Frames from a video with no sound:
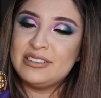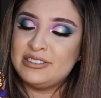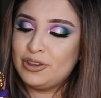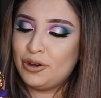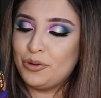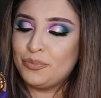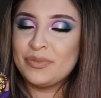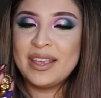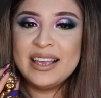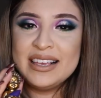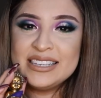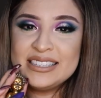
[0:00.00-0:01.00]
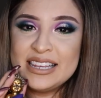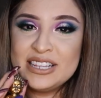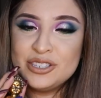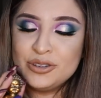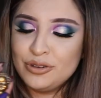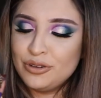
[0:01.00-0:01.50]
So
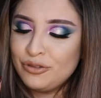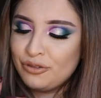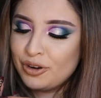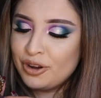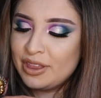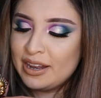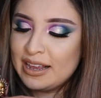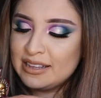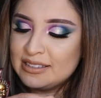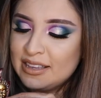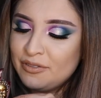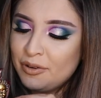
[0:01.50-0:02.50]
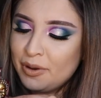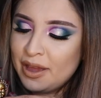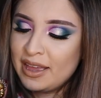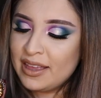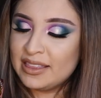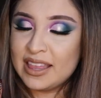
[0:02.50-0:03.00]
stay tuned for the next
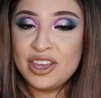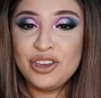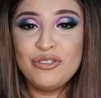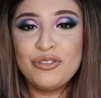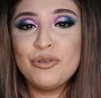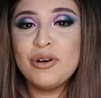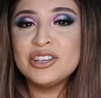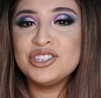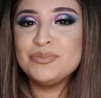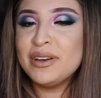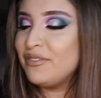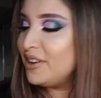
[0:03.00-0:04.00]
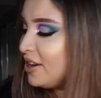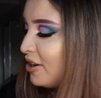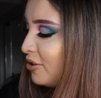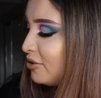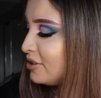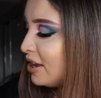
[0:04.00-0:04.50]
giveaway and thank you for watching my
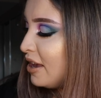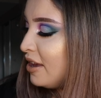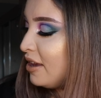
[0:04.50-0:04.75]
videos.